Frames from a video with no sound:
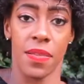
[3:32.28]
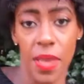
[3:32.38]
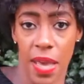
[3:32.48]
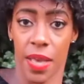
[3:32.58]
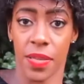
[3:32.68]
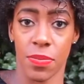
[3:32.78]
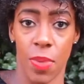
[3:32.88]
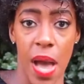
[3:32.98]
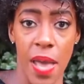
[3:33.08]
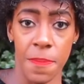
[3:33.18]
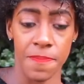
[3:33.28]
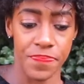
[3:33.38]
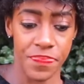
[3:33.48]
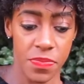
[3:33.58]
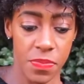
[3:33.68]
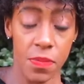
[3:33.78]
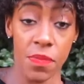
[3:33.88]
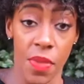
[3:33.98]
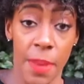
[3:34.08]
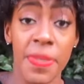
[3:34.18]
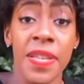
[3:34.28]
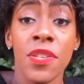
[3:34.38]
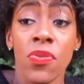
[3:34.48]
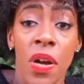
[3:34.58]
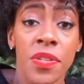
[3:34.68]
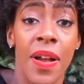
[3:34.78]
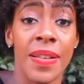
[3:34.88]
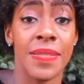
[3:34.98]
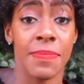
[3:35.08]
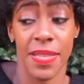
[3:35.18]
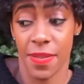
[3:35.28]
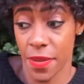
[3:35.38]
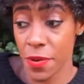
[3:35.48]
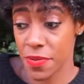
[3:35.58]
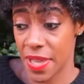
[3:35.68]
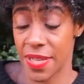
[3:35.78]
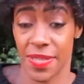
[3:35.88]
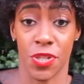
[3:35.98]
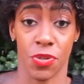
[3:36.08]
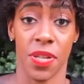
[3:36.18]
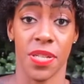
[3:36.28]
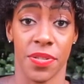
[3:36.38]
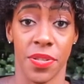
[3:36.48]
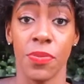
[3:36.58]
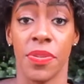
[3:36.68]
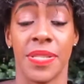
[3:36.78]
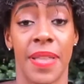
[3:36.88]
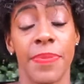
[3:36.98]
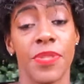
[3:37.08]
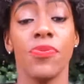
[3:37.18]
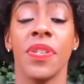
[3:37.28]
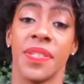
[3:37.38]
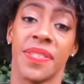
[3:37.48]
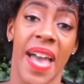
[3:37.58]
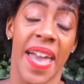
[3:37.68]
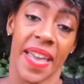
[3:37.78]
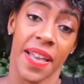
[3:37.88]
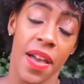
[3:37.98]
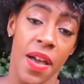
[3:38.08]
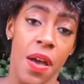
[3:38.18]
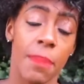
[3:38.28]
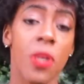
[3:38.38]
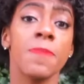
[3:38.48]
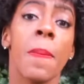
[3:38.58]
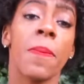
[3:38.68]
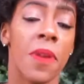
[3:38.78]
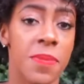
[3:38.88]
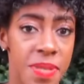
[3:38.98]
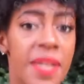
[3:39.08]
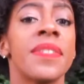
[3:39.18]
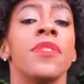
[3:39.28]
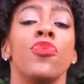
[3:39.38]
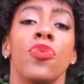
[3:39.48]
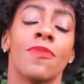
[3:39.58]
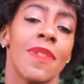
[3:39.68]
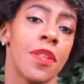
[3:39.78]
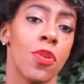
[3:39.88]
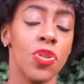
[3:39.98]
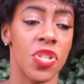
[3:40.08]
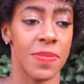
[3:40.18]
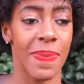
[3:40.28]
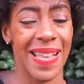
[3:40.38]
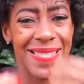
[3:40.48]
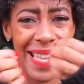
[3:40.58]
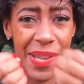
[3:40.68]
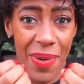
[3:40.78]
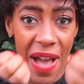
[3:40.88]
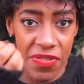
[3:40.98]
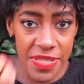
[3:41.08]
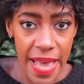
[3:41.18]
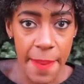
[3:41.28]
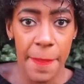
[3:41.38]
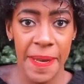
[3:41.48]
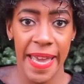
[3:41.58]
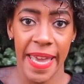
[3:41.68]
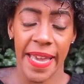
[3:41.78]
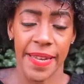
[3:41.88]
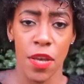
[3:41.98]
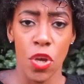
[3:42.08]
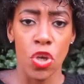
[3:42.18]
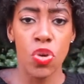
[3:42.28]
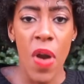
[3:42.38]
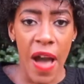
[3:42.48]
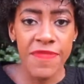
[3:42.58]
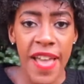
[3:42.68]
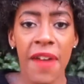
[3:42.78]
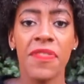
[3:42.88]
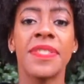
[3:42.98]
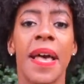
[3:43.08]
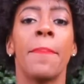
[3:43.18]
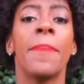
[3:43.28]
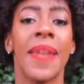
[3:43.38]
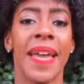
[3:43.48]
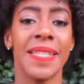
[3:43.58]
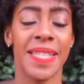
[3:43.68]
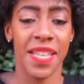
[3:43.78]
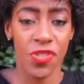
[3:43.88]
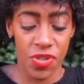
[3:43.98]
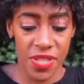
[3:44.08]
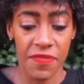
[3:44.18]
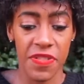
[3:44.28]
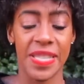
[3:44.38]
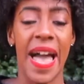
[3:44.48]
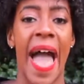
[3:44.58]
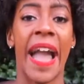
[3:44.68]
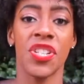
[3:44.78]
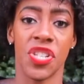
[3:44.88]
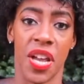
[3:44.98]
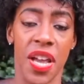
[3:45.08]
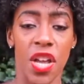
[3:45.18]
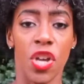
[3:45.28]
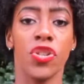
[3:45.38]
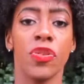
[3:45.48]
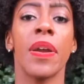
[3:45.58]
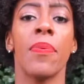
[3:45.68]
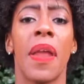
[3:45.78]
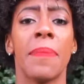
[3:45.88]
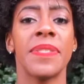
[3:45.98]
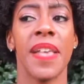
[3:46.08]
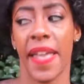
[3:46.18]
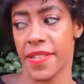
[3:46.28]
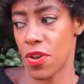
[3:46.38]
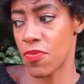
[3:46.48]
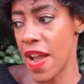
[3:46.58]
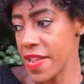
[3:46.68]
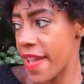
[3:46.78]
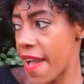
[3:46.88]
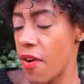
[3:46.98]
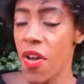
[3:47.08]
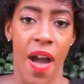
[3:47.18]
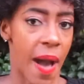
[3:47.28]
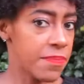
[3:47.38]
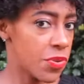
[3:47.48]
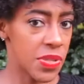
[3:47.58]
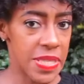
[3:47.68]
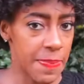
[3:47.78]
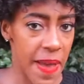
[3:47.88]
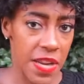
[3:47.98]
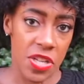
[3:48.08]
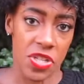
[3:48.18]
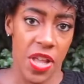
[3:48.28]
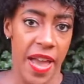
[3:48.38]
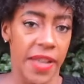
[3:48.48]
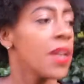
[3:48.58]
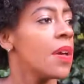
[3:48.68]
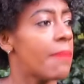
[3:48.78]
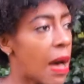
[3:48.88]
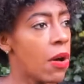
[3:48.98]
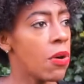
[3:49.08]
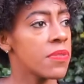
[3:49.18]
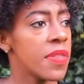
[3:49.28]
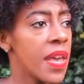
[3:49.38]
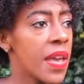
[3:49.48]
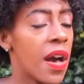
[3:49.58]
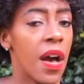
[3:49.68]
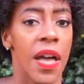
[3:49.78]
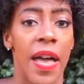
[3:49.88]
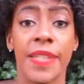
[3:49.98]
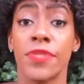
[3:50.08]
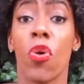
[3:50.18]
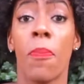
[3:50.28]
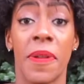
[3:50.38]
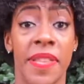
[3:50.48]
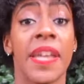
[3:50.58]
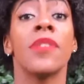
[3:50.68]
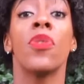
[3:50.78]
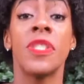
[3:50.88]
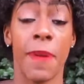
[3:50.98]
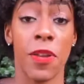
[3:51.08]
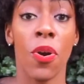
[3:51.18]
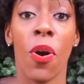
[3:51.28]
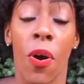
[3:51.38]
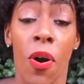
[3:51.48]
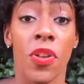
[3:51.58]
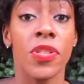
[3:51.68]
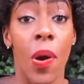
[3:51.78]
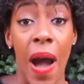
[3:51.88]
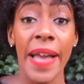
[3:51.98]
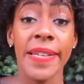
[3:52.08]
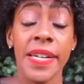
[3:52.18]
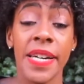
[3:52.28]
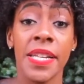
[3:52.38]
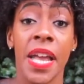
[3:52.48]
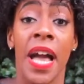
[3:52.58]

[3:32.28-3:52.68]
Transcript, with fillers: things right but then you underestimate the little things that you need to do, the steps you need to take. Most people don't stick to New Year's resolutions because they don't have a set plan. You have to have a set plan to get yourself into action. You get what I'm saying? So right now, I'm doing Spanish. Like, my whole thing, uh, estoy practicando español. So I could